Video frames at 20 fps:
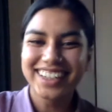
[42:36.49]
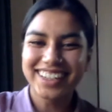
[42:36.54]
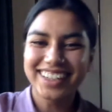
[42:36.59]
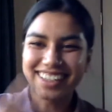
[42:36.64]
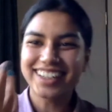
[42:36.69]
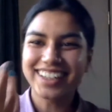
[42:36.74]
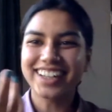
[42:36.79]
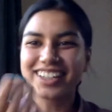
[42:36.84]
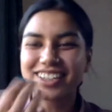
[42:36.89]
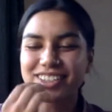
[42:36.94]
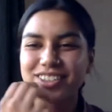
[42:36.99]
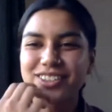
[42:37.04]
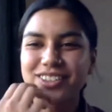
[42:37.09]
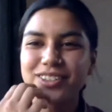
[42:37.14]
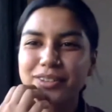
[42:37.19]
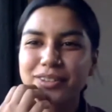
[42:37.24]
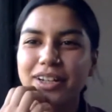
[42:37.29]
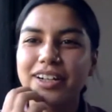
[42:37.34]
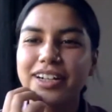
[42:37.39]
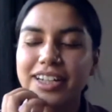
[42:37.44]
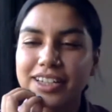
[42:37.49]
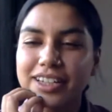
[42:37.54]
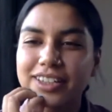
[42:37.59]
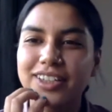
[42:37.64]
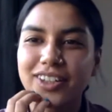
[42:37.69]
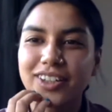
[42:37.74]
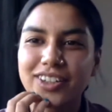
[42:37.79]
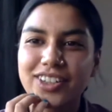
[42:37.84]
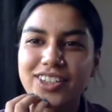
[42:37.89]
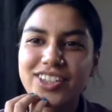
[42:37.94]
uh, and you know are
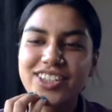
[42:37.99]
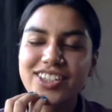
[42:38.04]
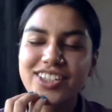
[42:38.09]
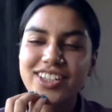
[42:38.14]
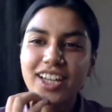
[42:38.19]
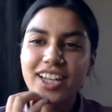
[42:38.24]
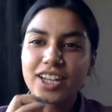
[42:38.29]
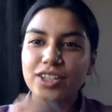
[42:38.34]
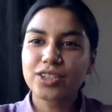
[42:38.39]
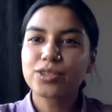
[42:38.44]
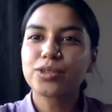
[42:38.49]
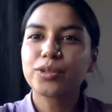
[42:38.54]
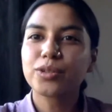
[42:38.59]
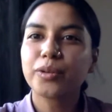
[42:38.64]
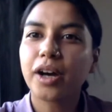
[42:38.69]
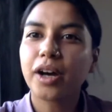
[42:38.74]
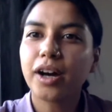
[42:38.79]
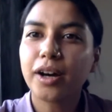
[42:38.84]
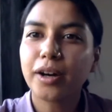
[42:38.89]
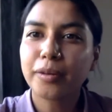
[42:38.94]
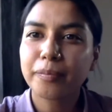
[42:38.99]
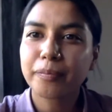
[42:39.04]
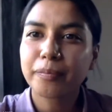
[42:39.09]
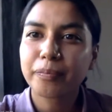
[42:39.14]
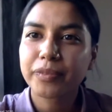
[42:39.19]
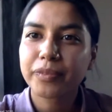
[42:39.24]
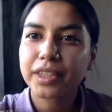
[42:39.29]
encouraged so um,